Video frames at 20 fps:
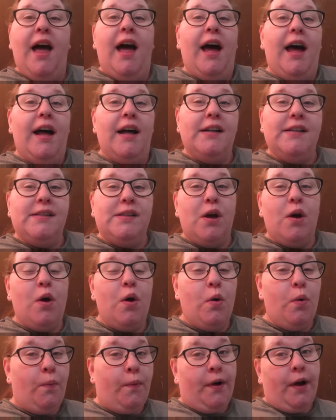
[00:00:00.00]
and
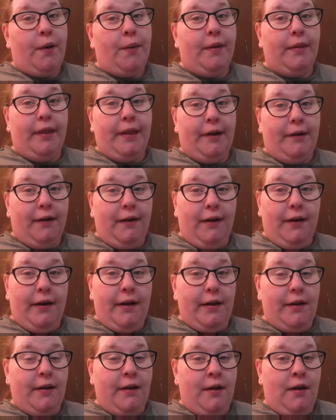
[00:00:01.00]
where I went later
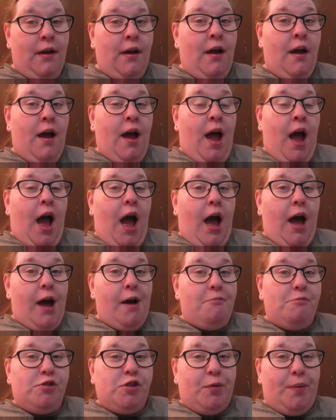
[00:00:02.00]
on.
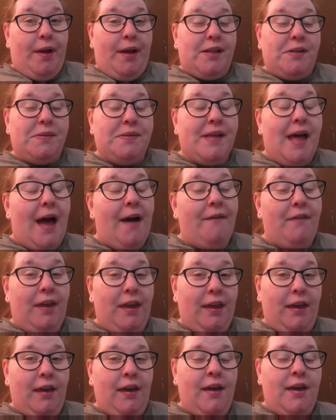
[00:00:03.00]
Um, Joanne's was
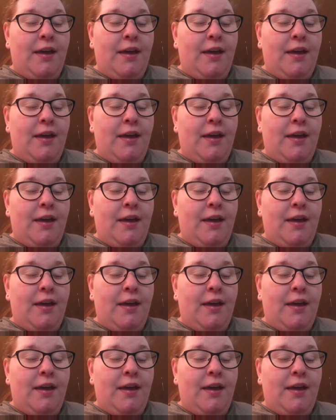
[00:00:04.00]
having